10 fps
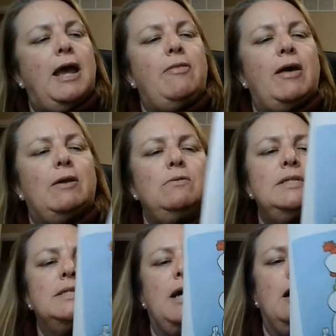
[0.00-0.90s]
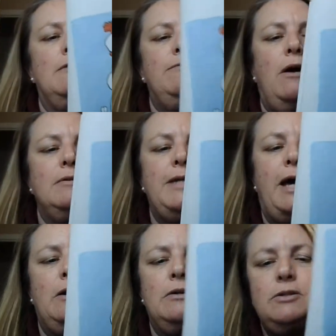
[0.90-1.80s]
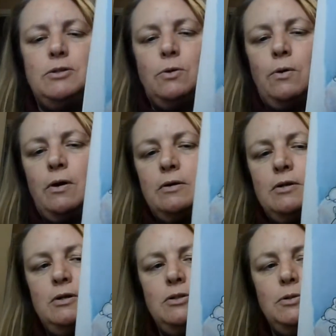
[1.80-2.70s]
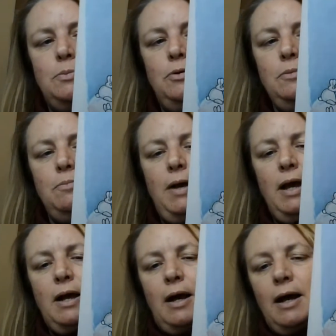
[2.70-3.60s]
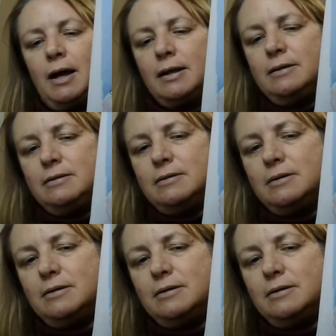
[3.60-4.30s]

and that old scarf all tattered and torn, to put back on